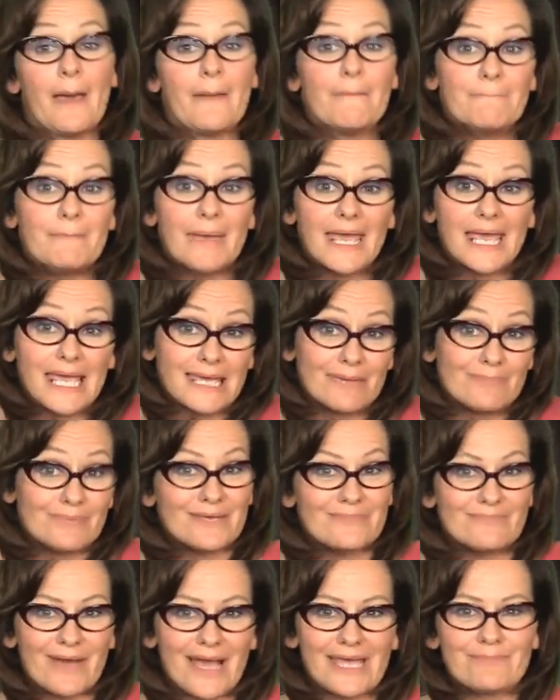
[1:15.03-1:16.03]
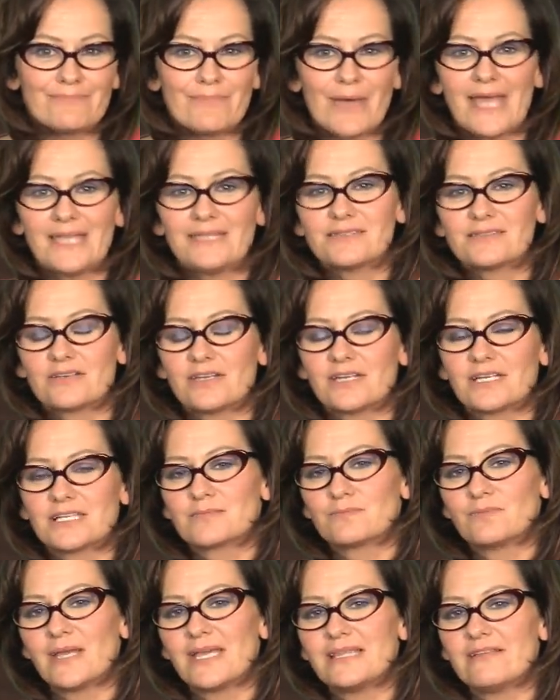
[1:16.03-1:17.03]
Maybe Mike Pence could
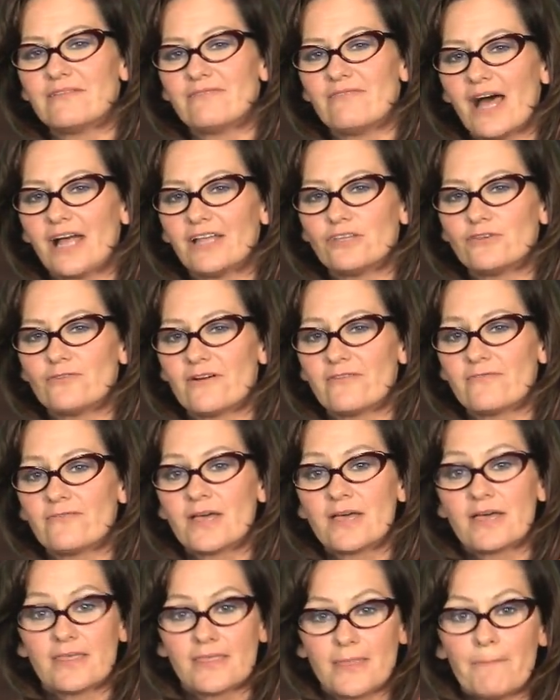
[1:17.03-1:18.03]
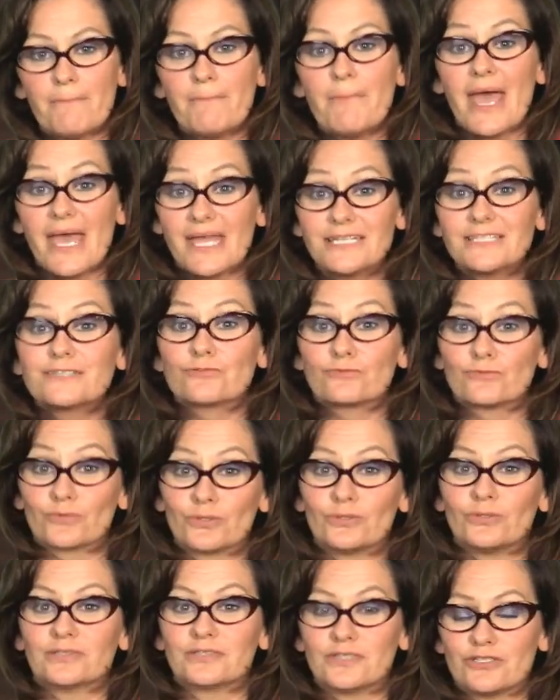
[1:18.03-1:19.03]
explain the value of the Pence
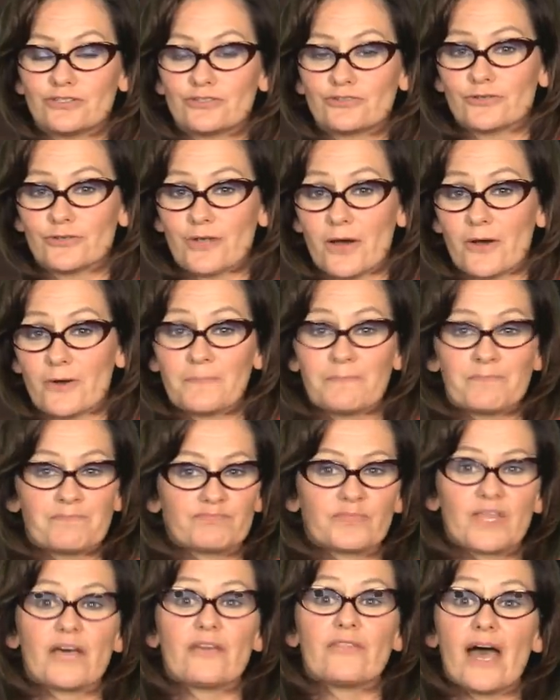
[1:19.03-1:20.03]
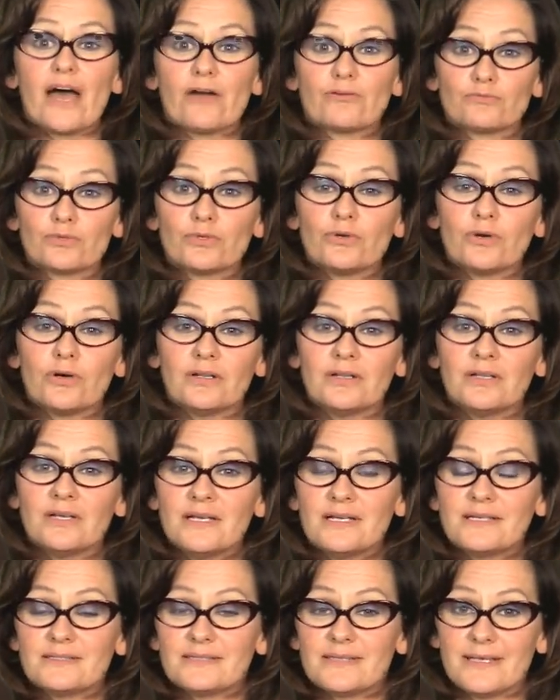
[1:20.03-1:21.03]
rule to Trudeau. Now, that rule
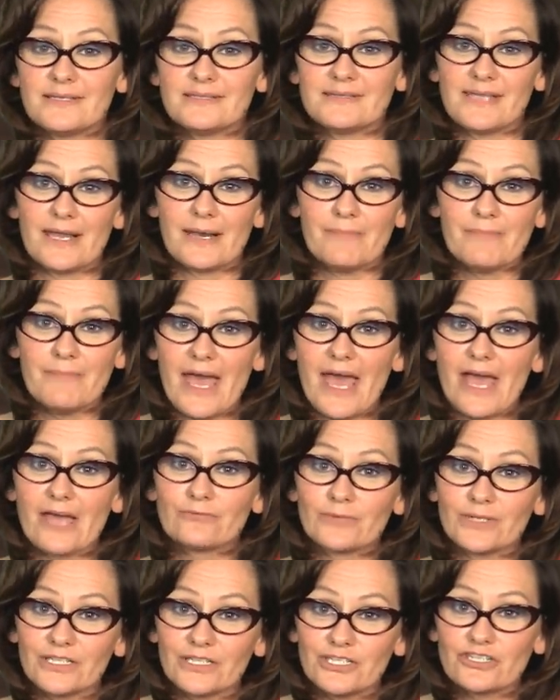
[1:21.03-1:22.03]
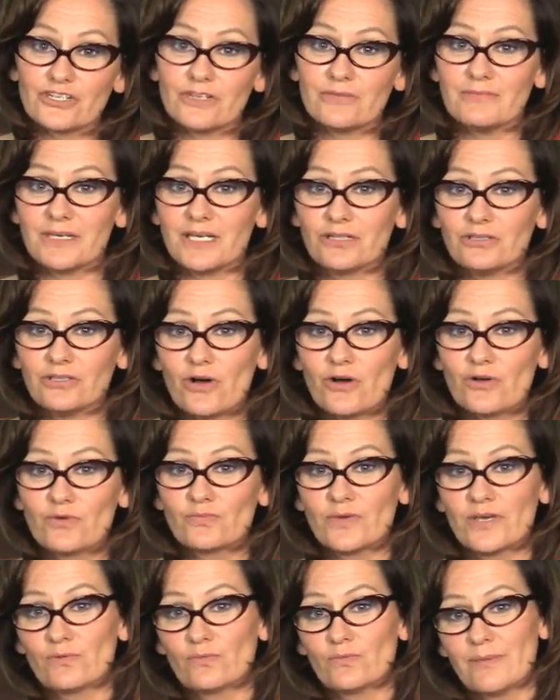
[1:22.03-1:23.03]
says that a man really shouldn't be alone
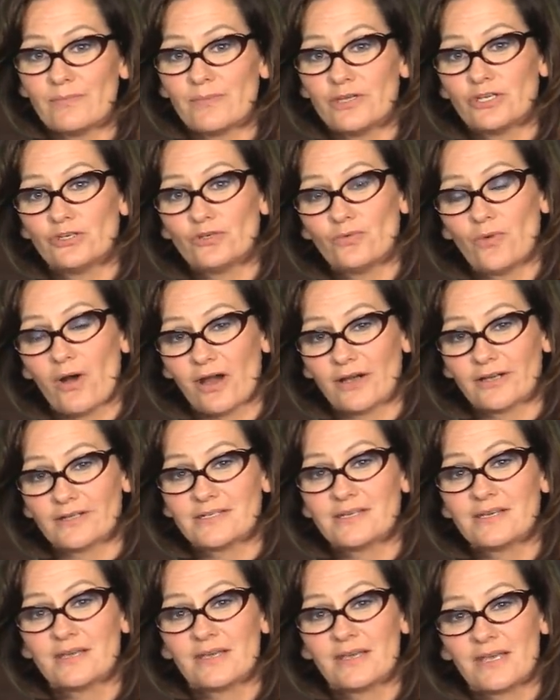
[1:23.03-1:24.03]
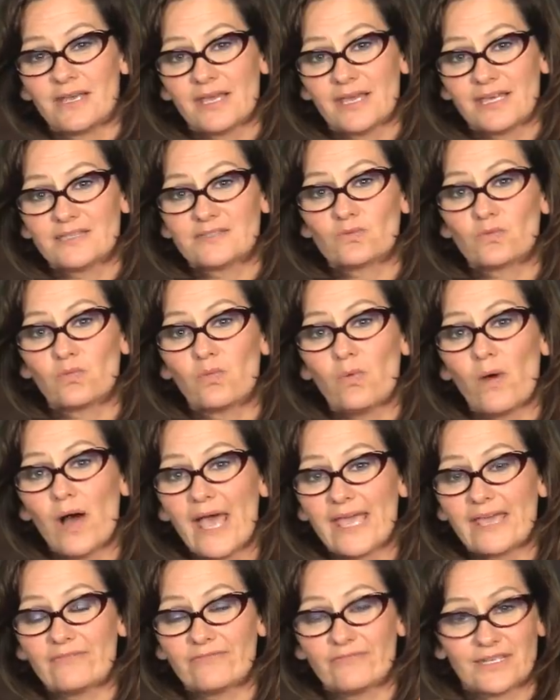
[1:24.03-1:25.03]
with women who aren't his
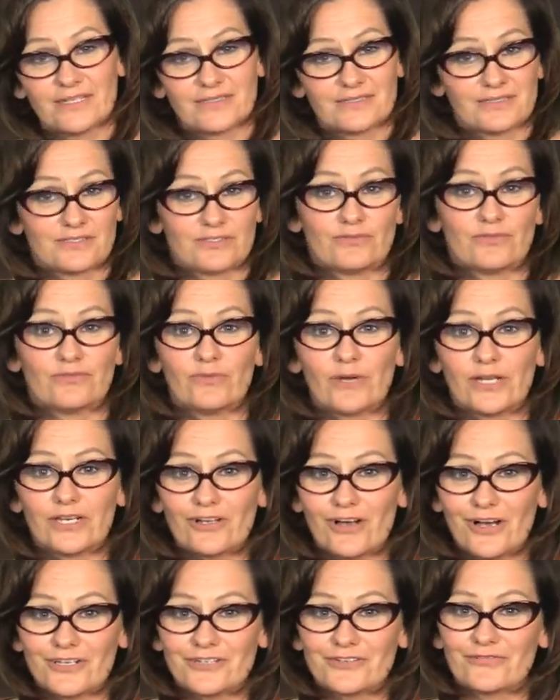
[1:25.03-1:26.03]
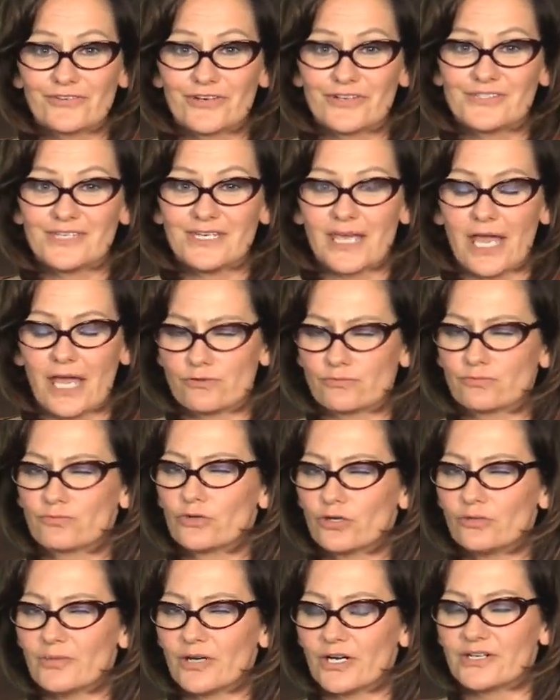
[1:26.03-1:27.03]
wife. It's to avoid controversy and
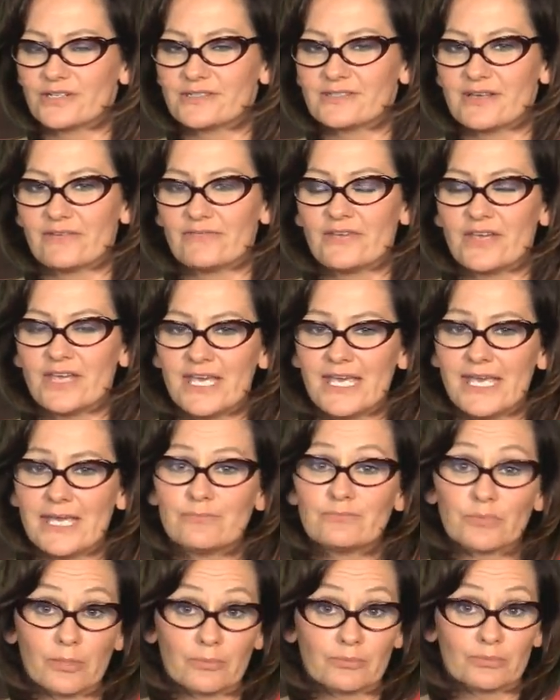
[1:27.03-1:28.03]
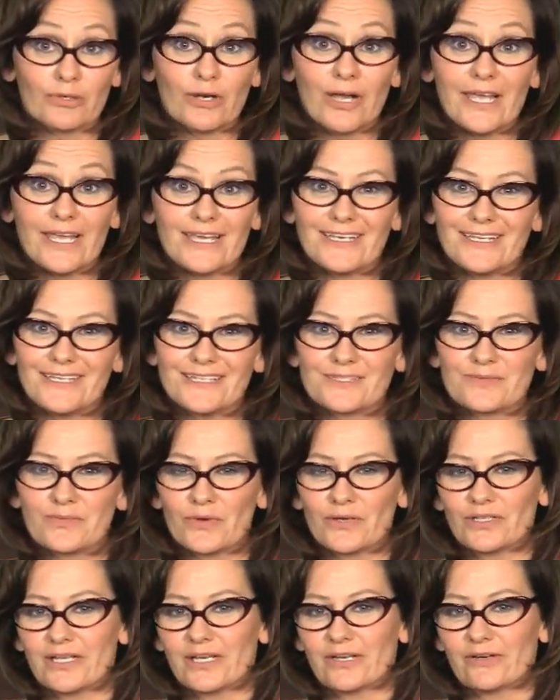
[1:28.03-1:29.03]
rumors of impropriety
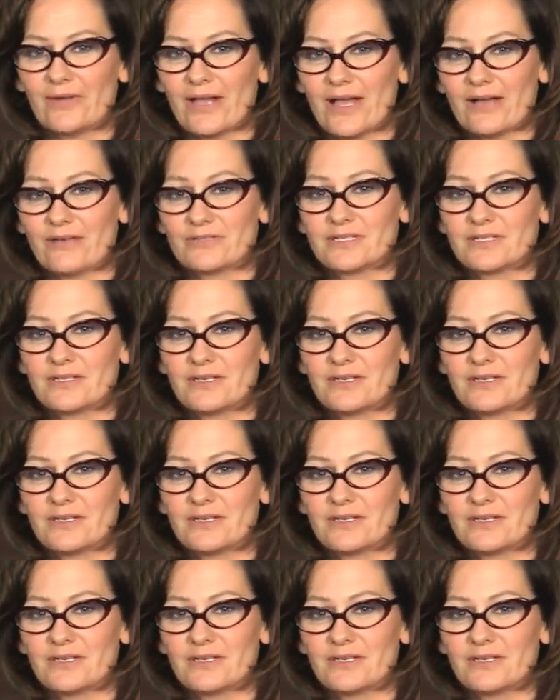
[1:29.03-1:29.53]
swirling around.